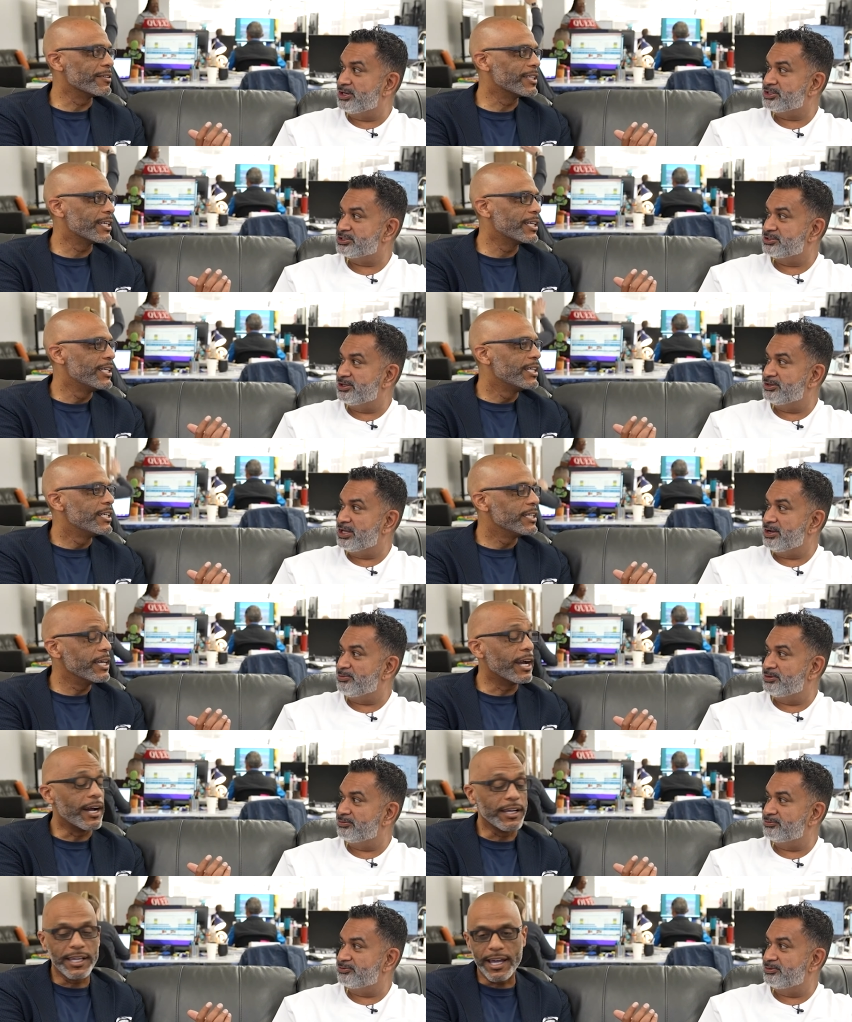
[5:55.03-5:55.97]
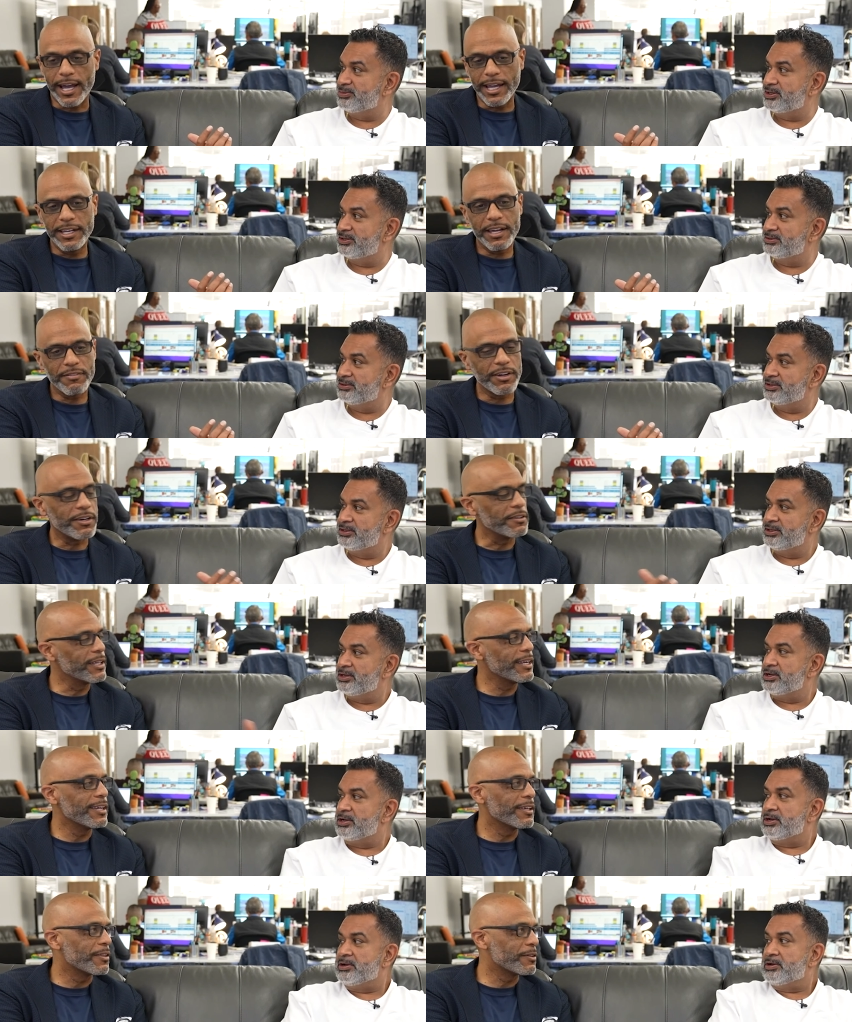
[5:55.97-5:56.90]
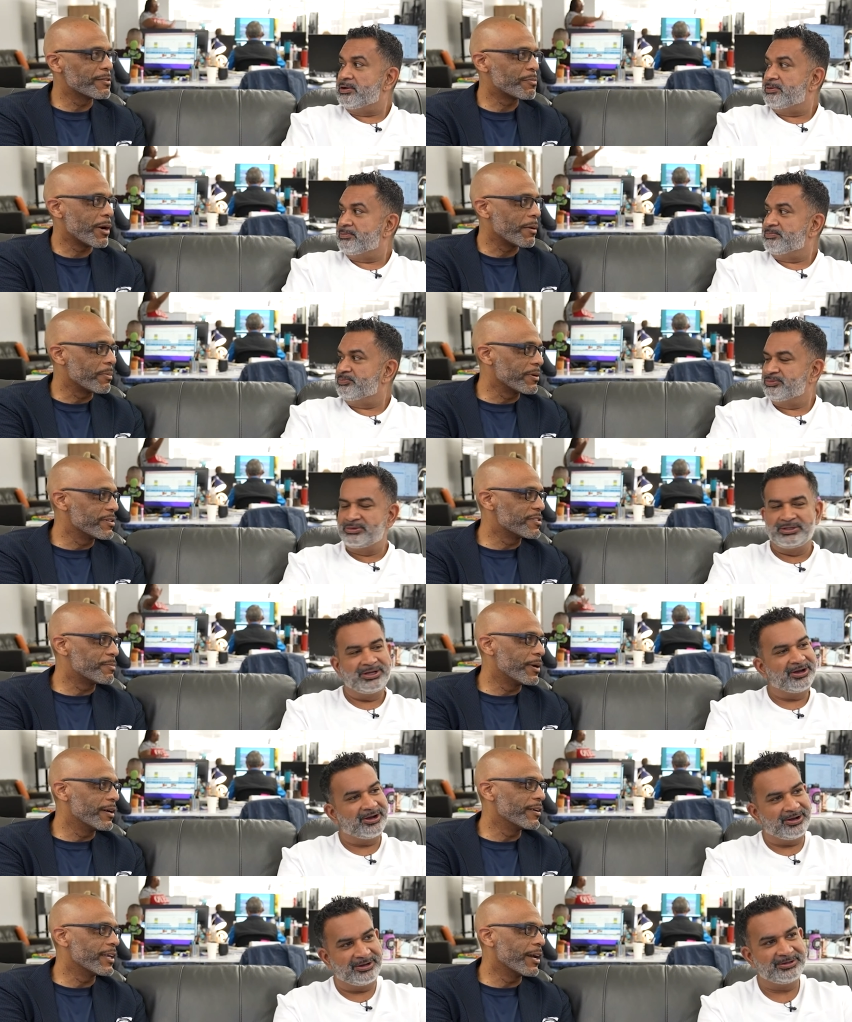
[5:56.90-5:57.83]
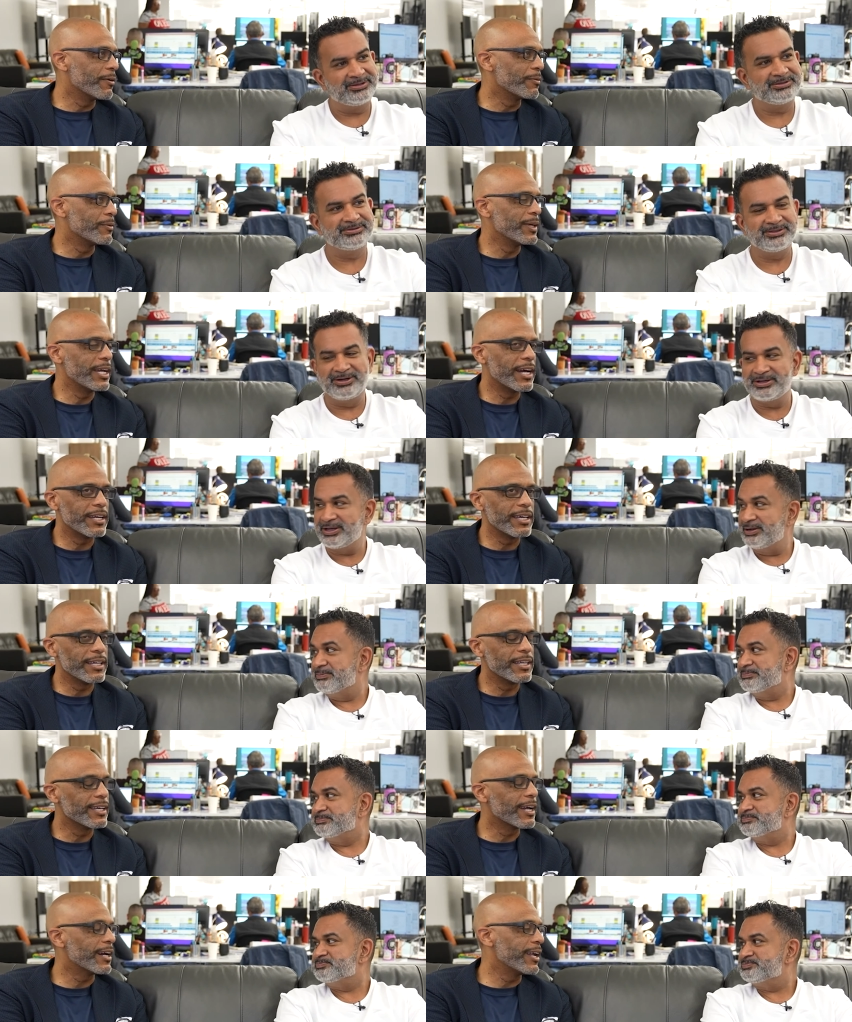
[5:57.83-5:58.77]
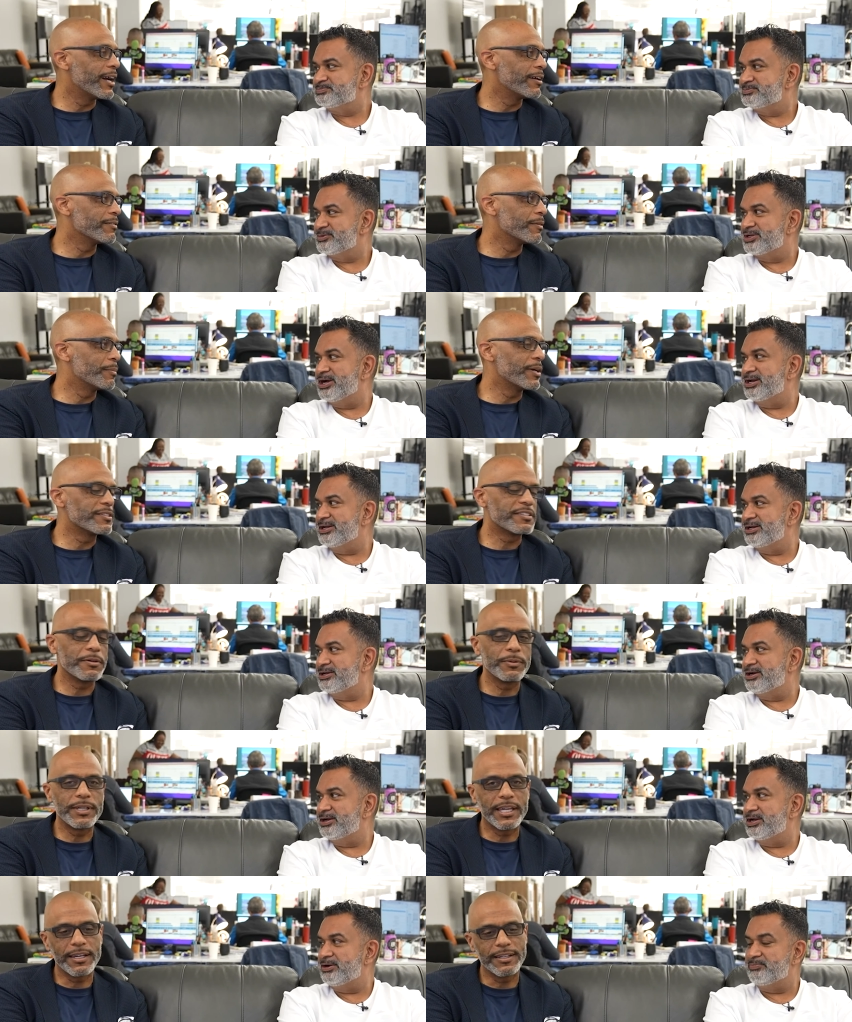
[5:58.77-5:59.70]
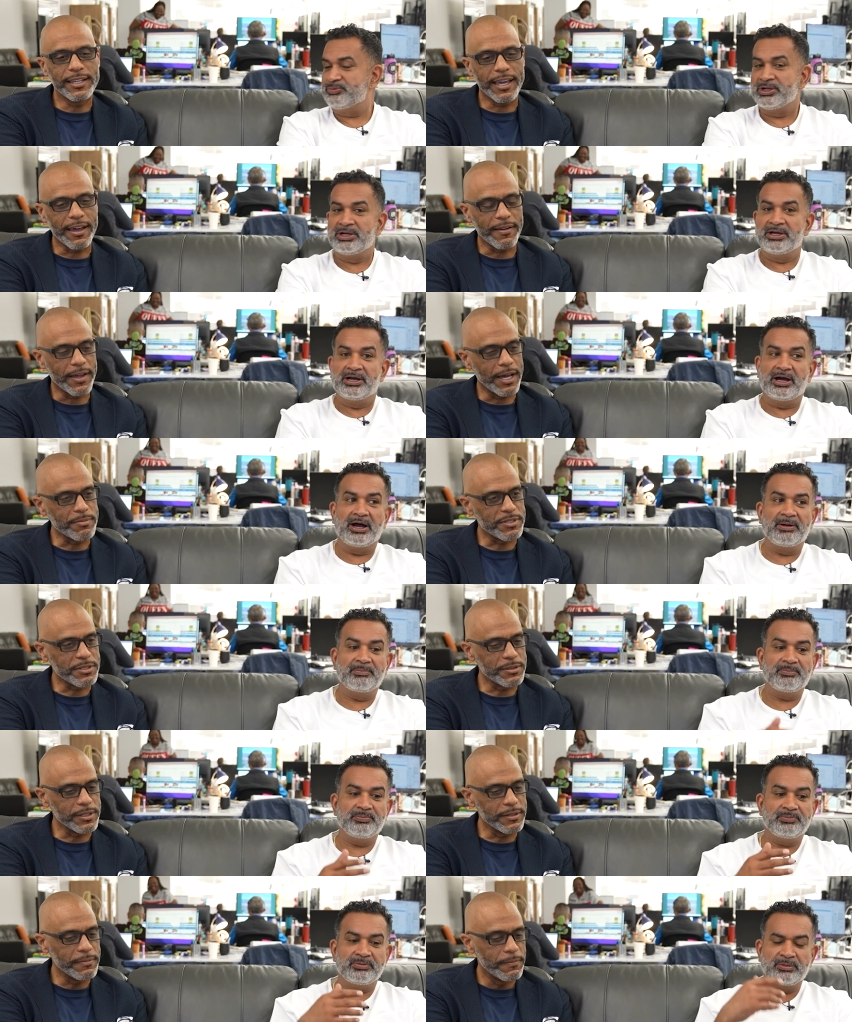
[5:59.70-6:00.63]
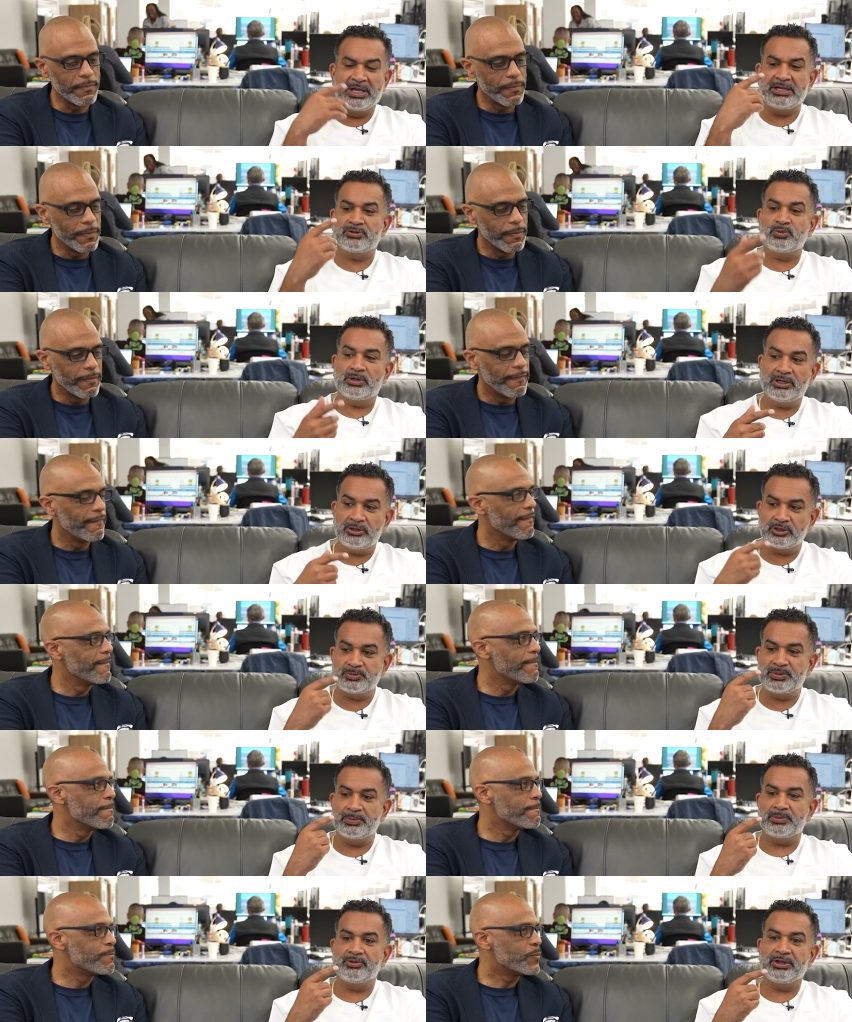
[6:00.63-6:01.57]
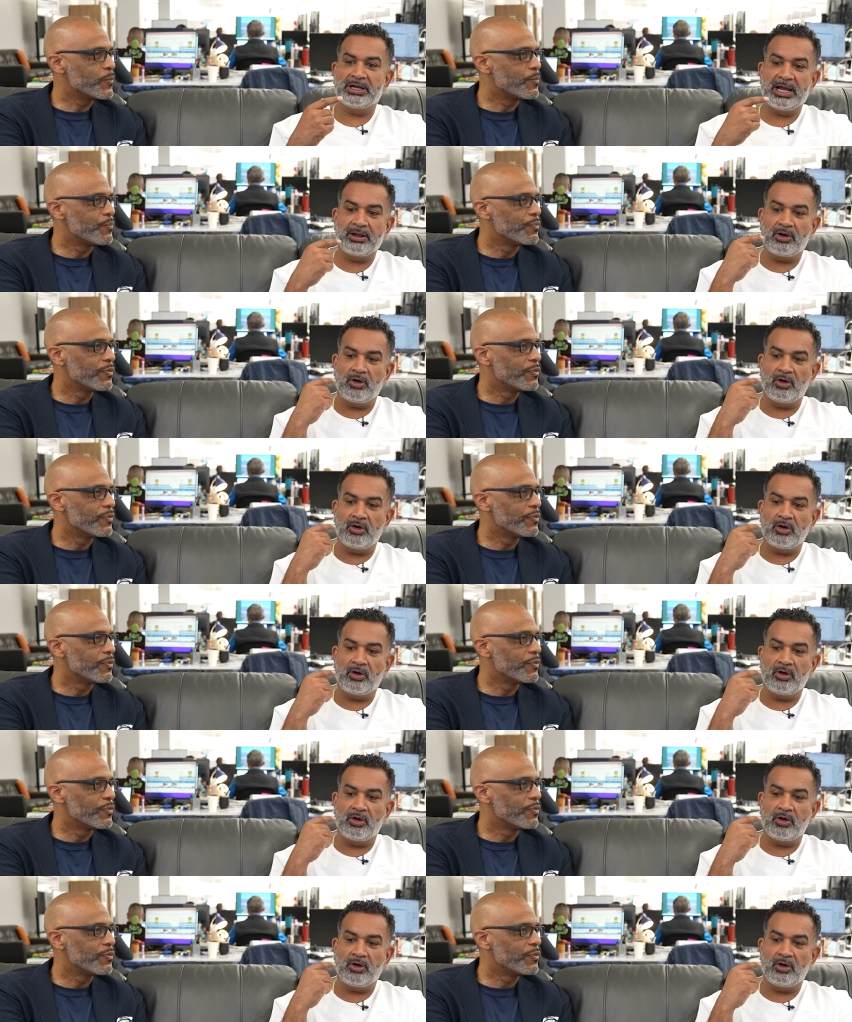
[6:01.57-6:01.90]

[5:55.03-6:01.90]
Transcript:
Speaker 1: crushed it on that yeah, one. Yeah, yeah. I never held any of those properties, but oh, yeah, we got okay. in and got out. got in and got out. Yeah, um, absolutely.
Speaker 2: Um, he's one of those people that I